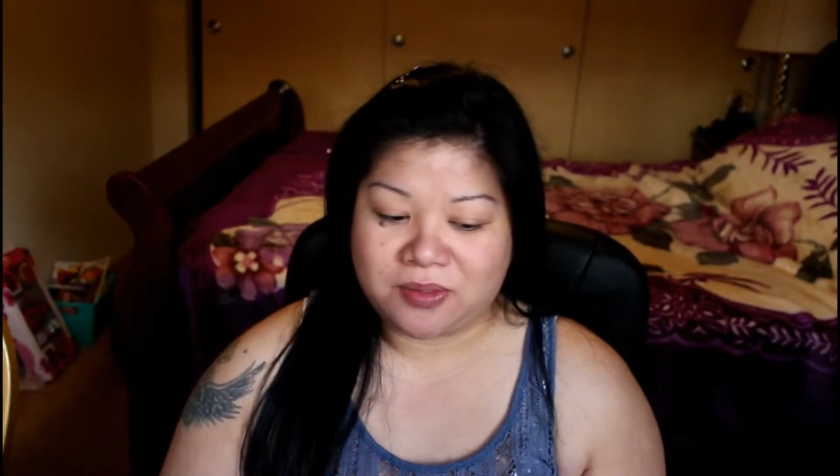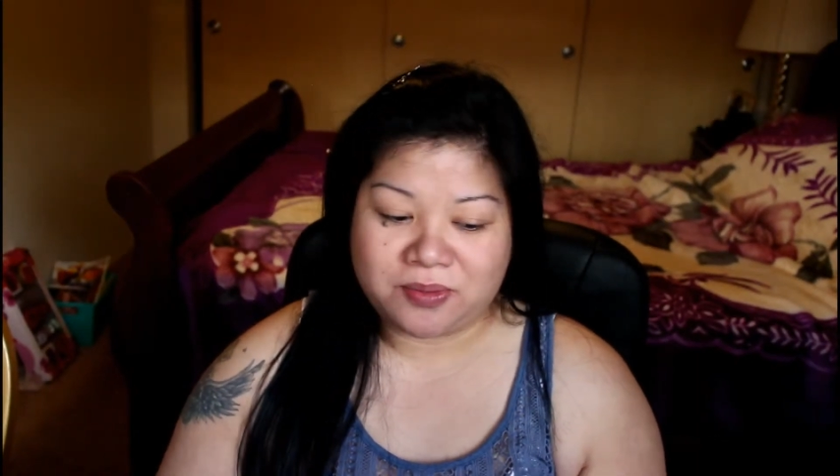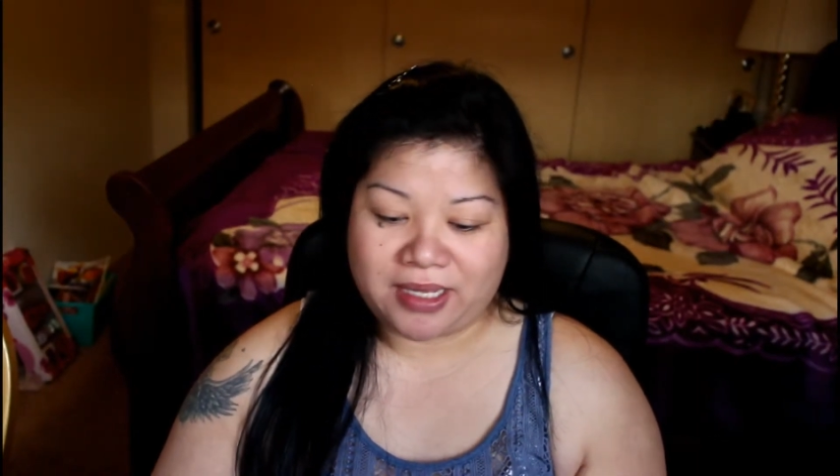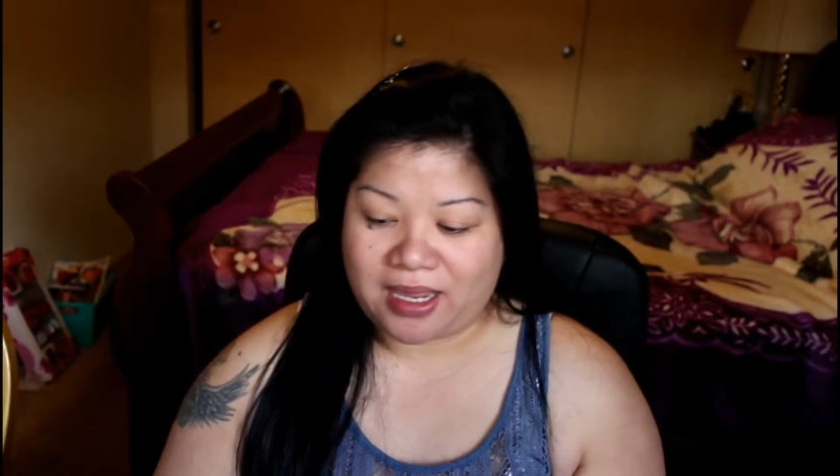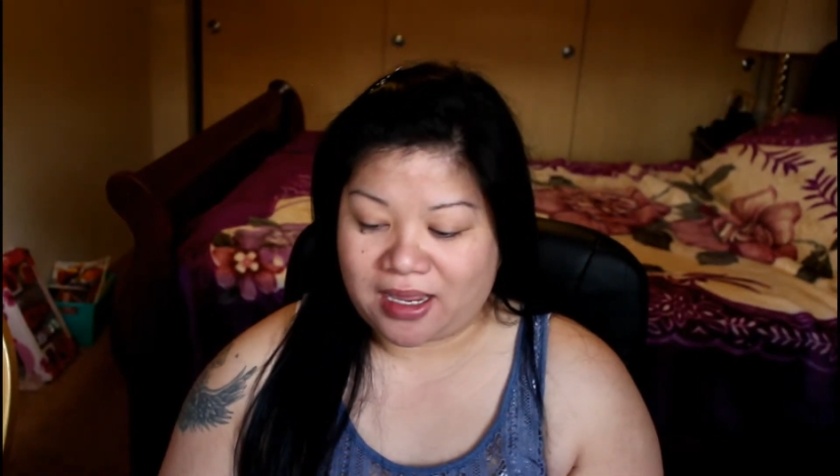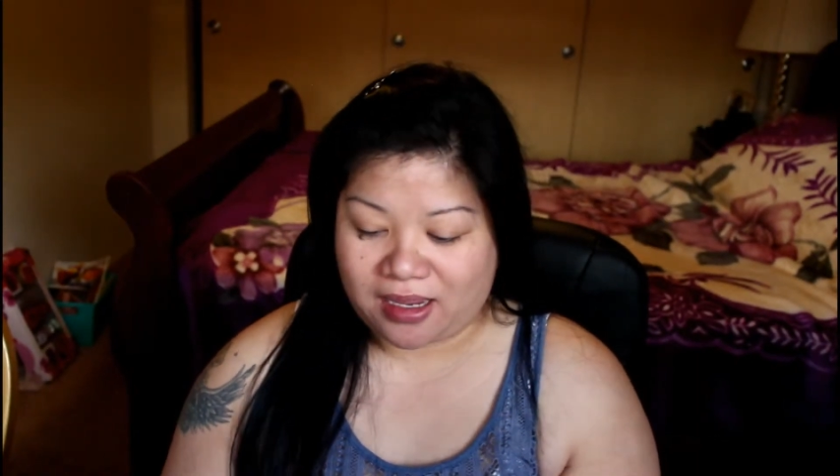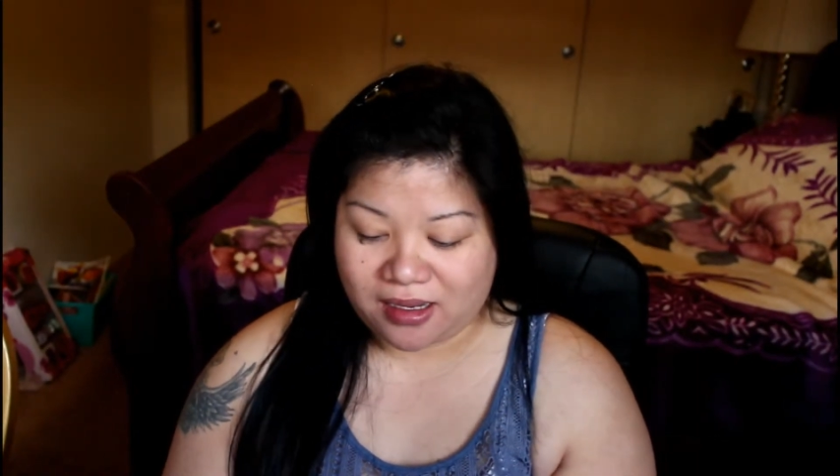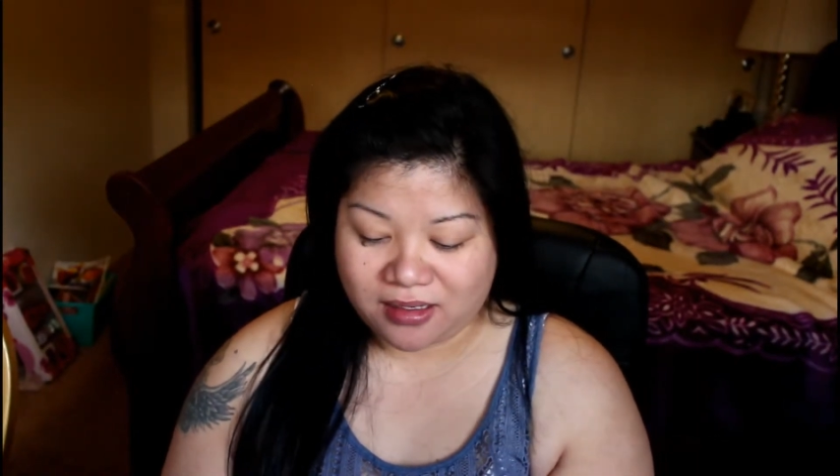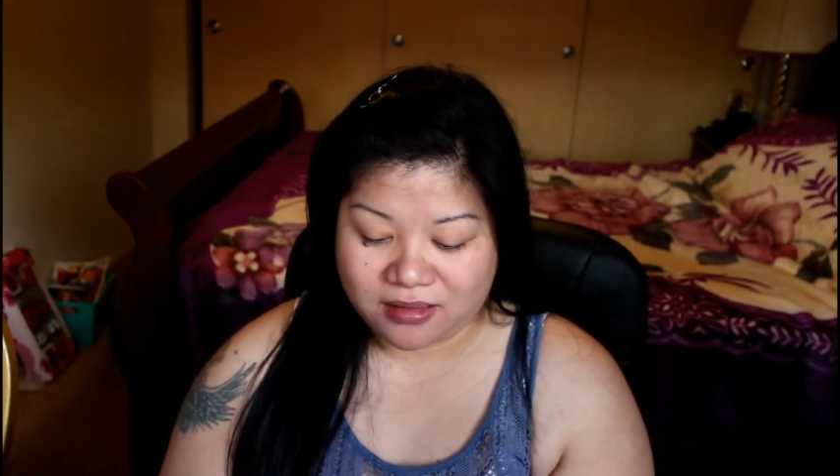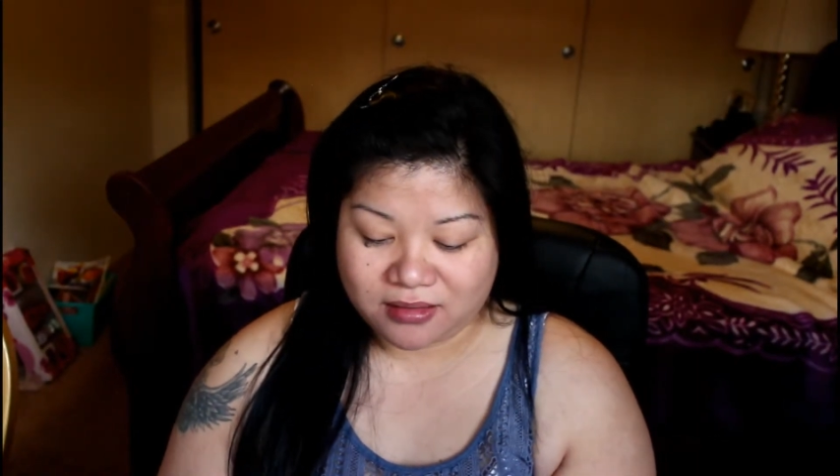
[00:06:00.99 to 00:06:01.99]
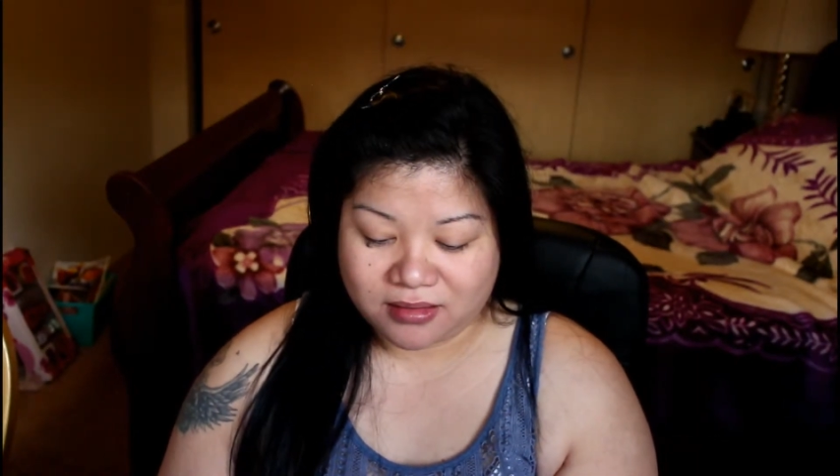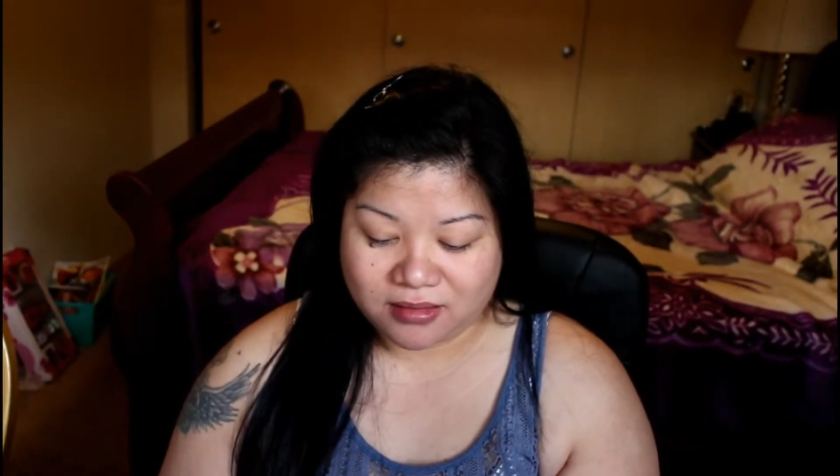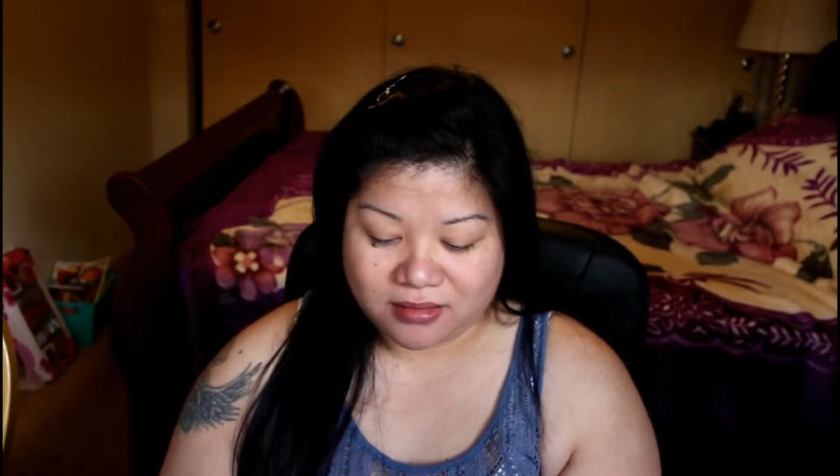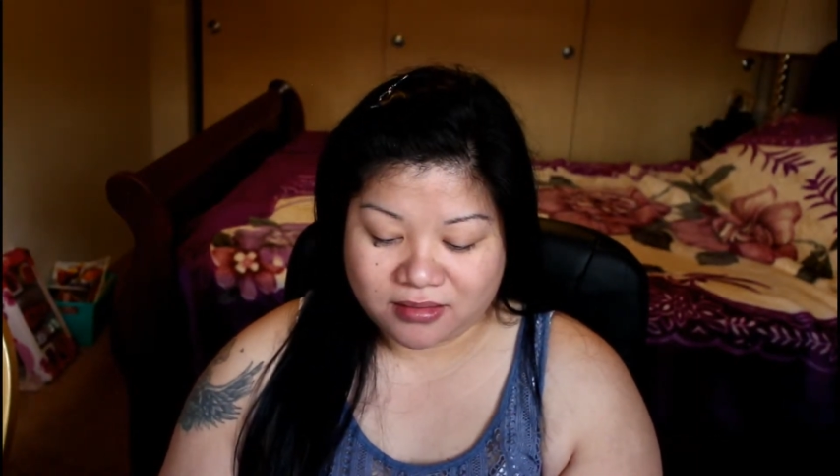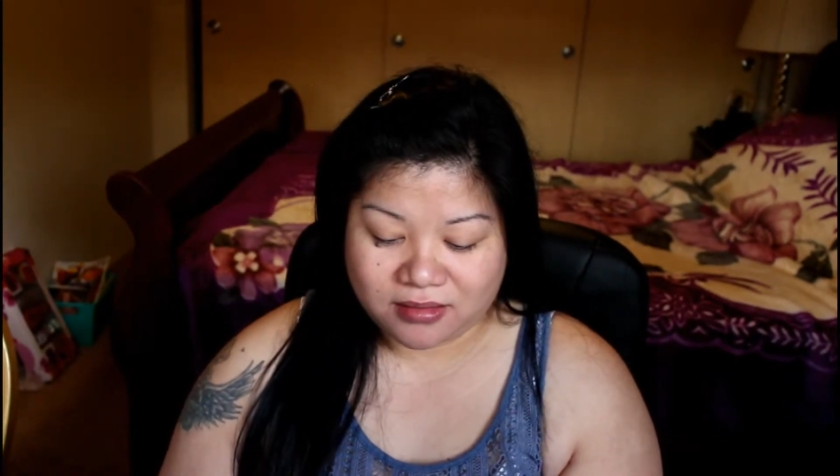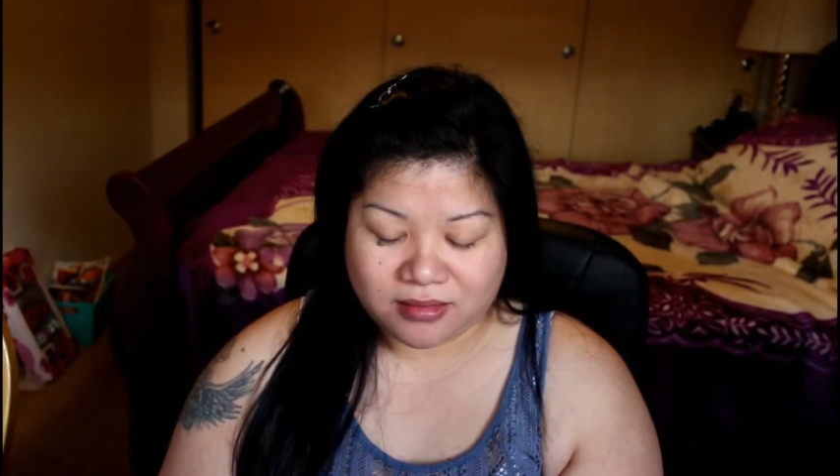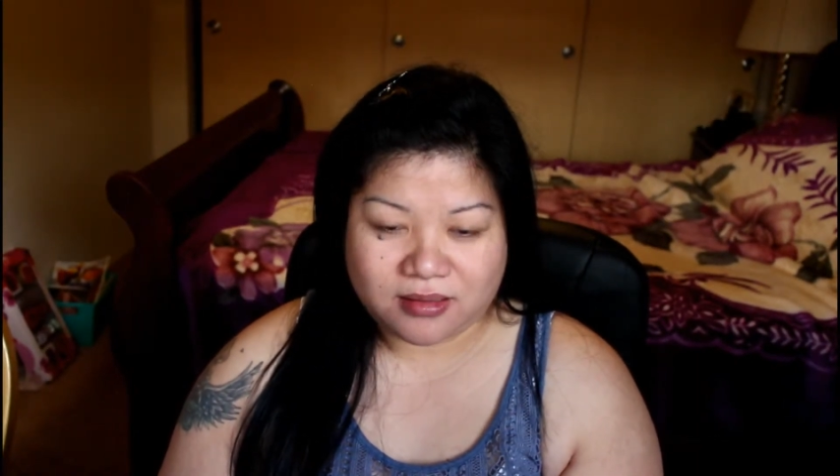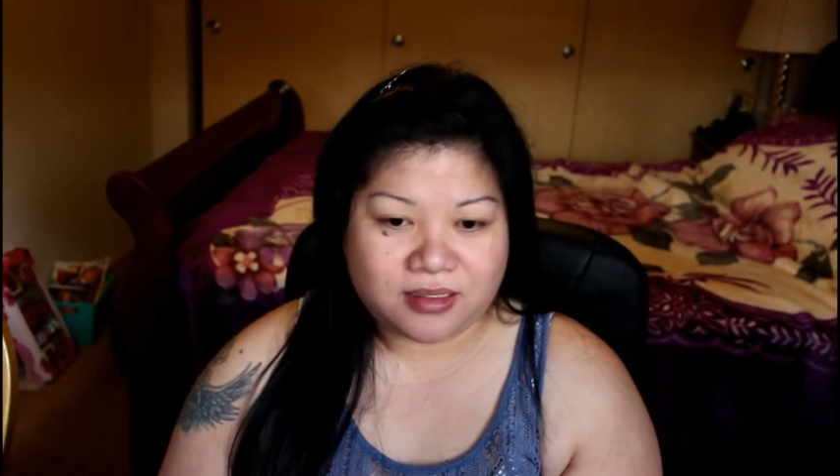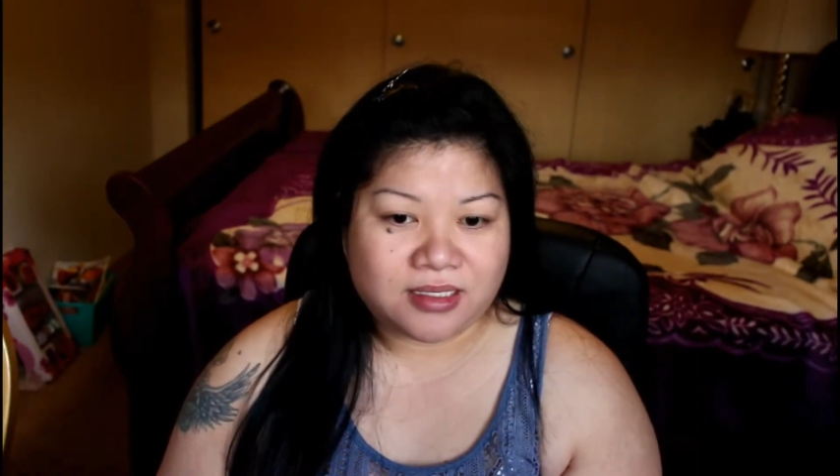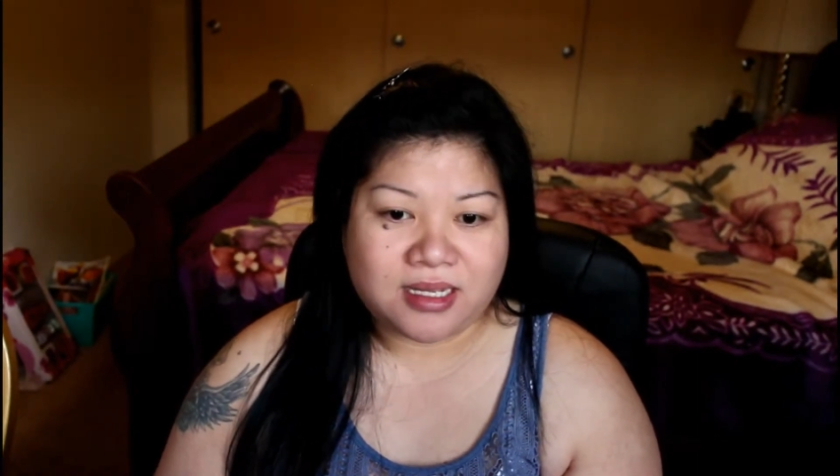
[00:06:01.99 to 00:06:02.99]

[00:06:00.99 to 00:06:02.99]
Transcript: okay, and